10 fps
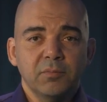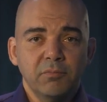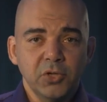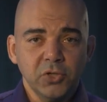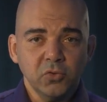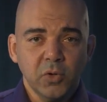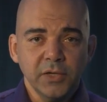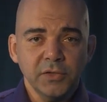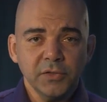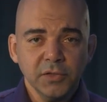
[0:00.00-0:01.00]
Measure
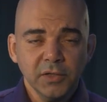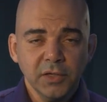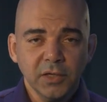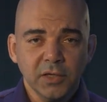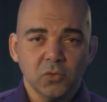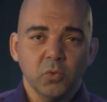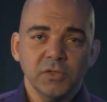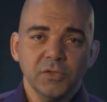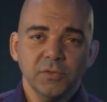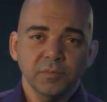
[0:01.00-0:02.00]
twice, cut
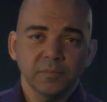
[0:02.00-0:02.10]
once.